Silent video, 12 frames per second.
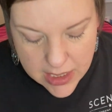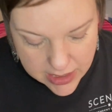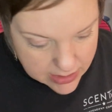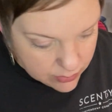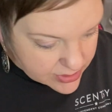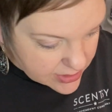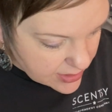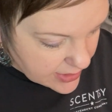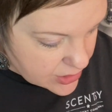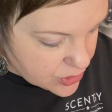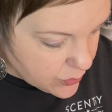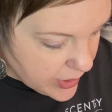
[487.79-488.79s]
It was a
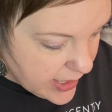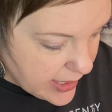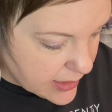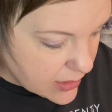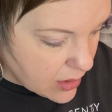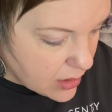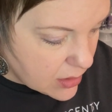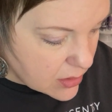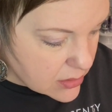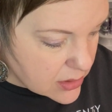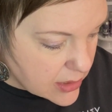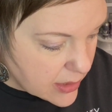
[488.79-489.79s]
collection we had
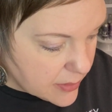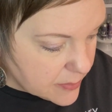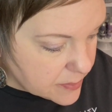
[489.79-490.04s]
called, what